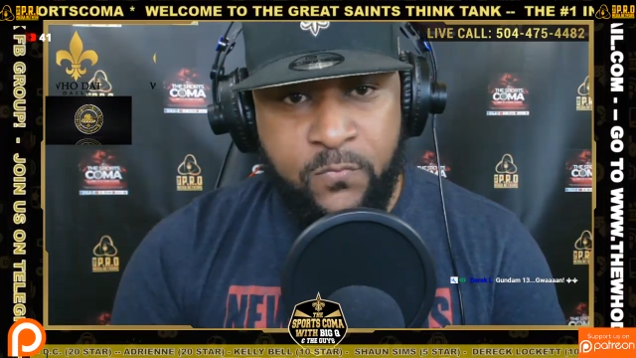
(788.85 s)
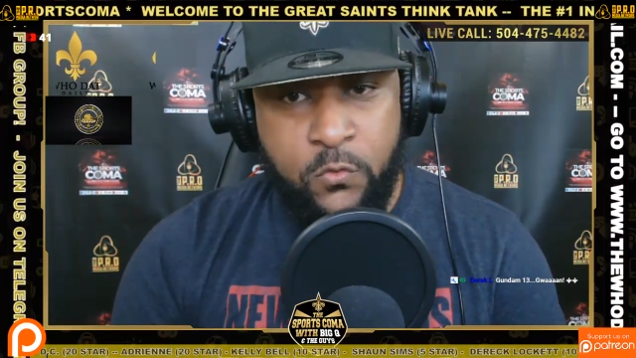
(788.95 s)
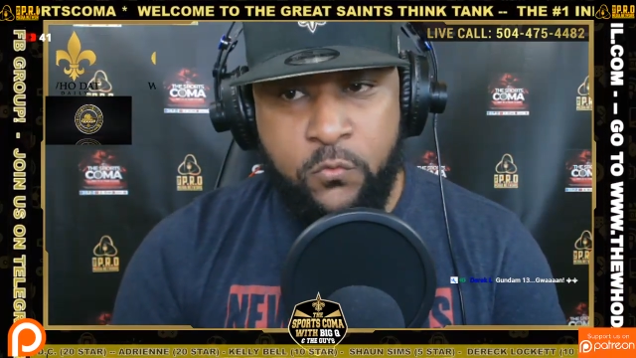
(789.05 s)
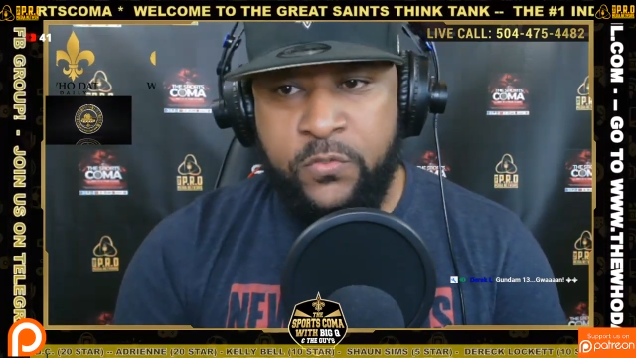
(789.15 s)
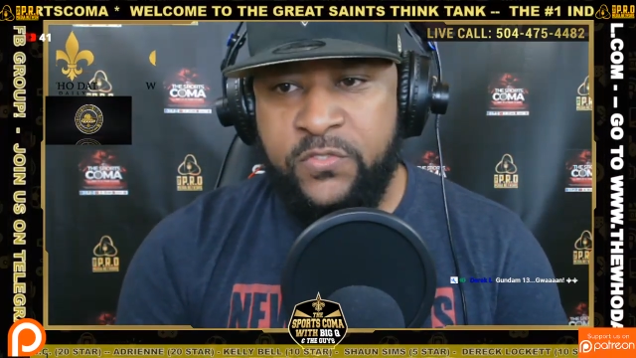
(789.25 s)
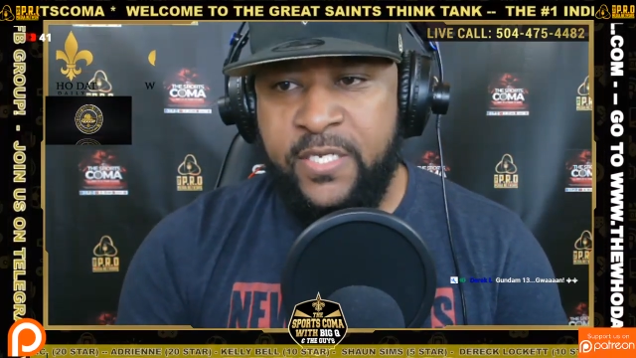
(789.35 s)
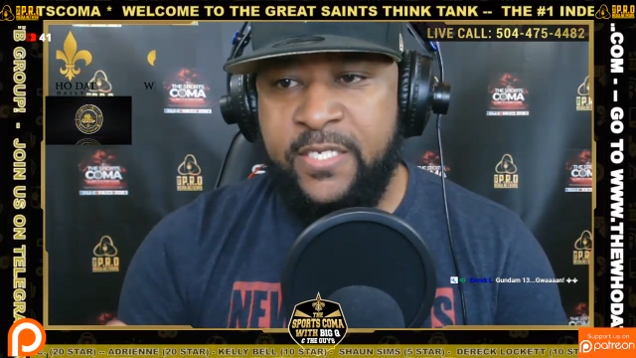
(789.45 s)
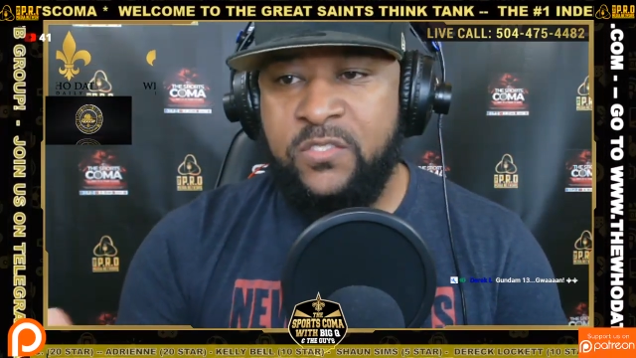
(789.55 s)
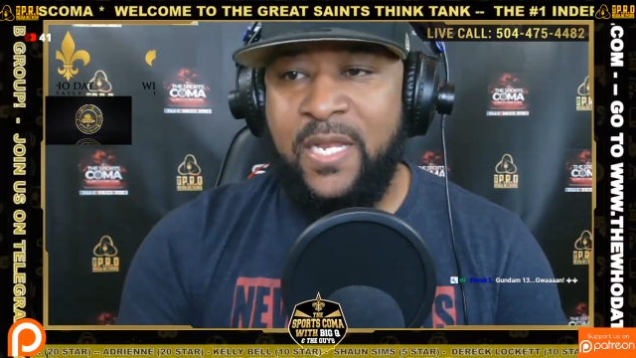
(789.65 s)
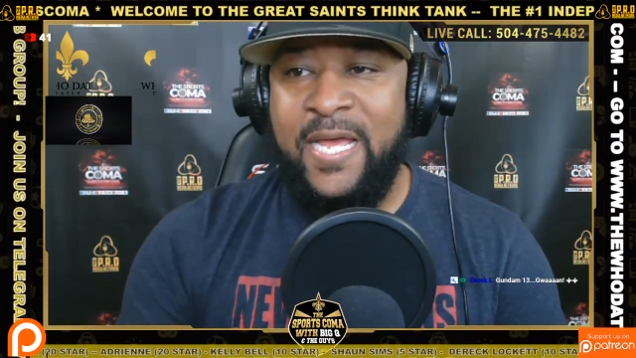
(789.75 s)
who the
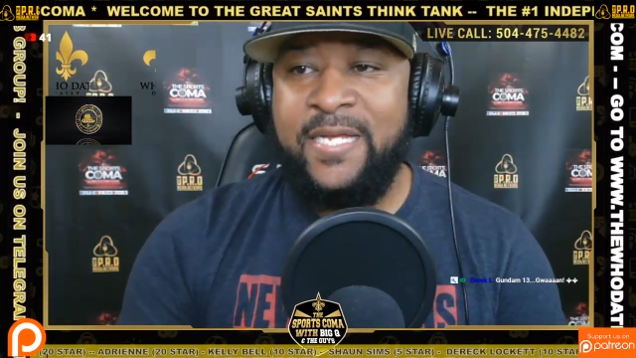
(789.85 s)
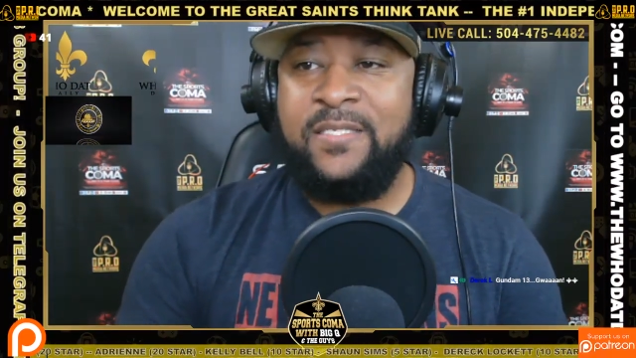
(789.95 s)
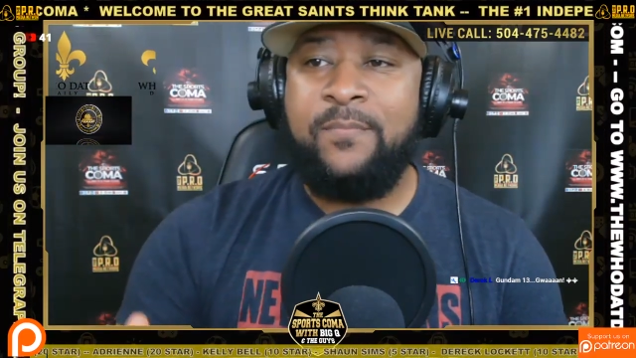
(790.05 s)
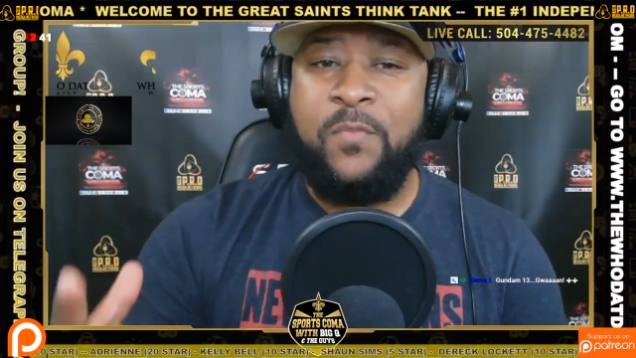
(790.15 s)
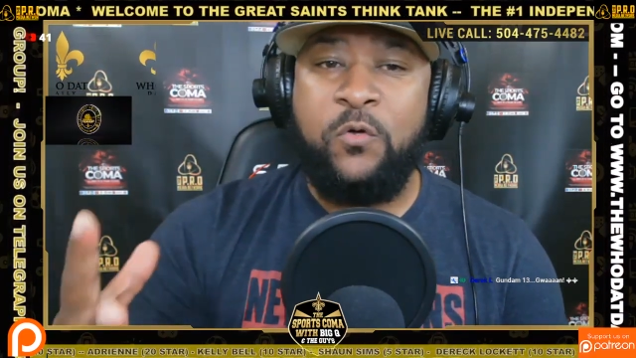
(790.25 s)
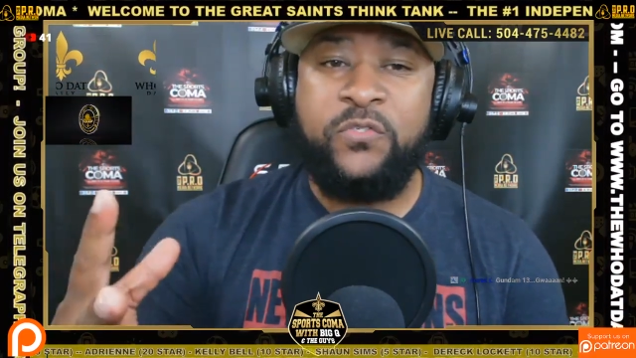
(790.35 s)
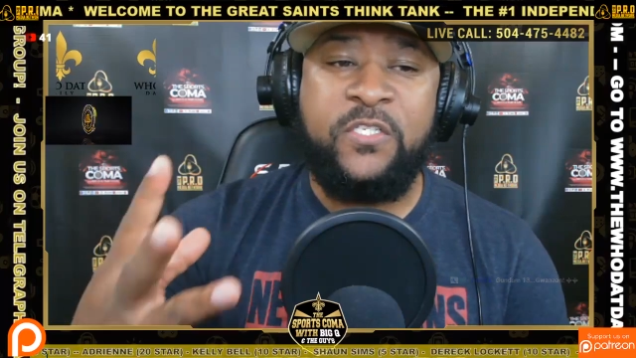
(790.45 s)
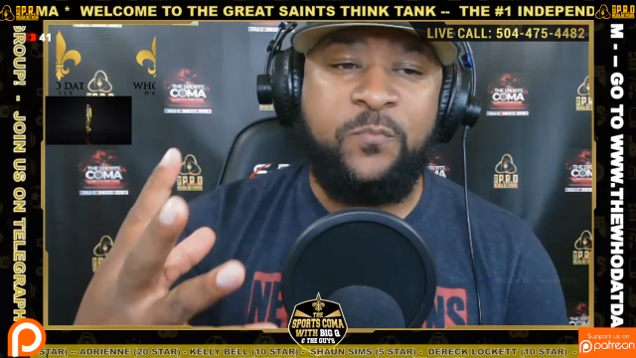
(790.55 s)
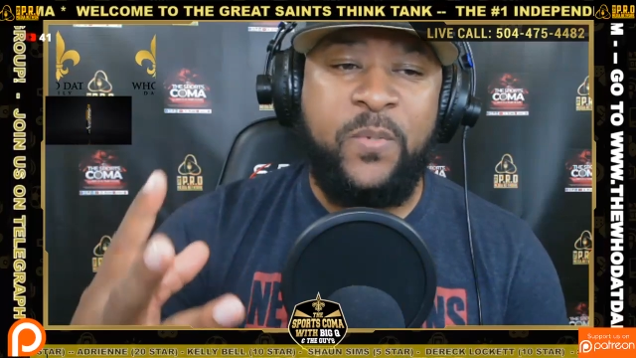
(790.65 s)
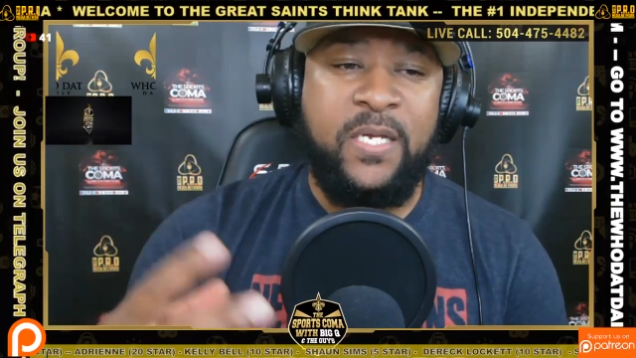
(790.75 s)
Saints liked and most
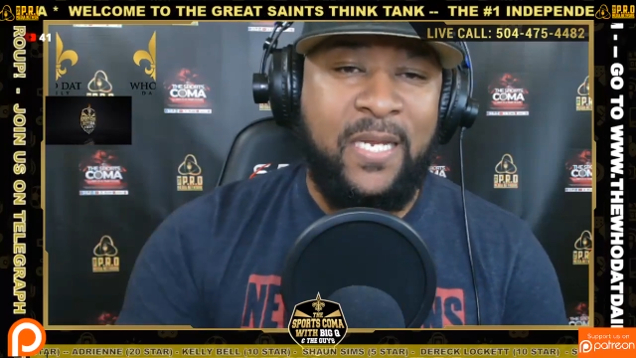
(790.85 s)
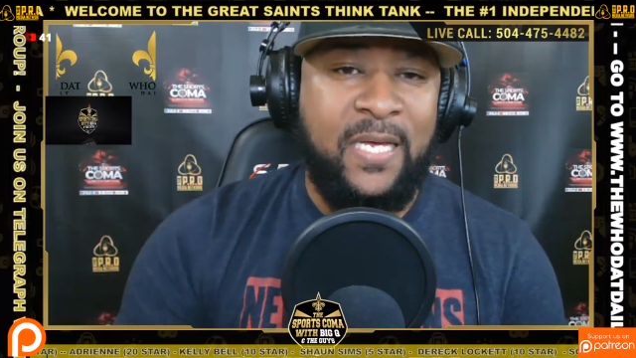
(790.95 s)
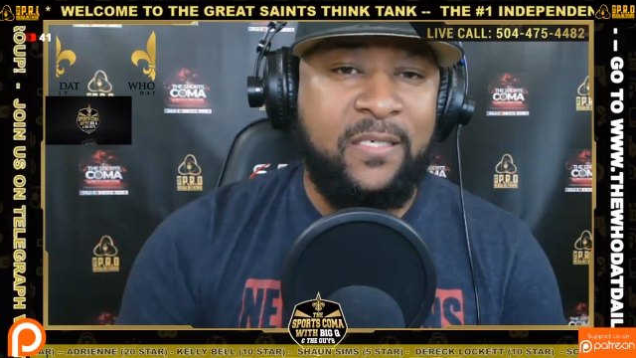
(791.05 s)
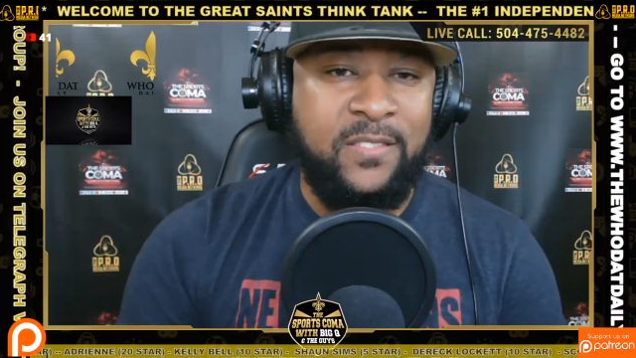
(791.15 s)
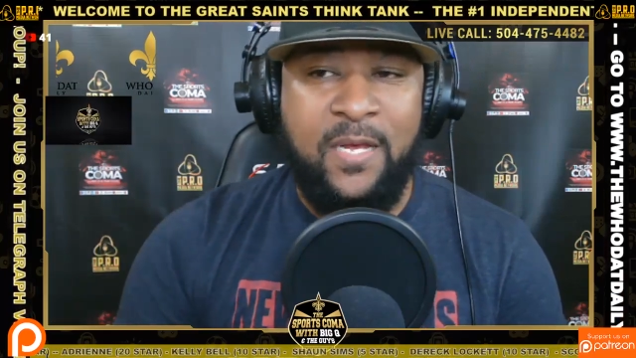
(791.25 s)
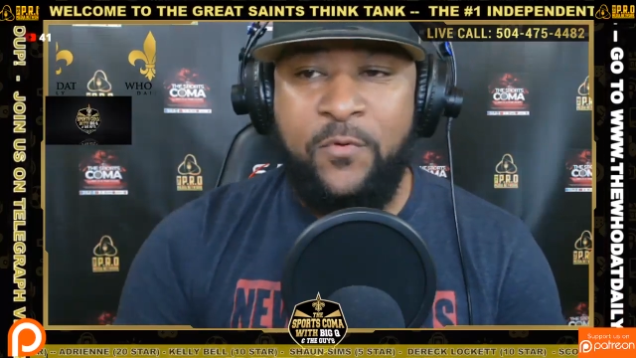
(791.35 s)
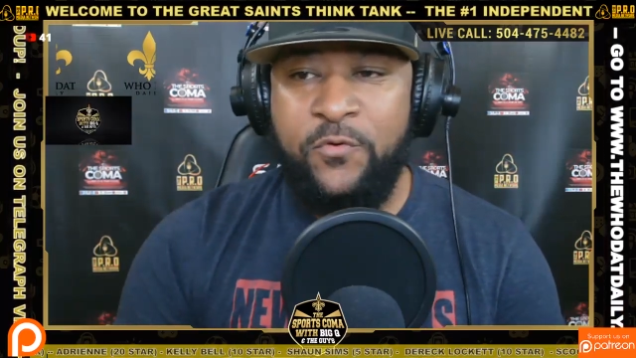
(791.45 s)
and spent a lot of time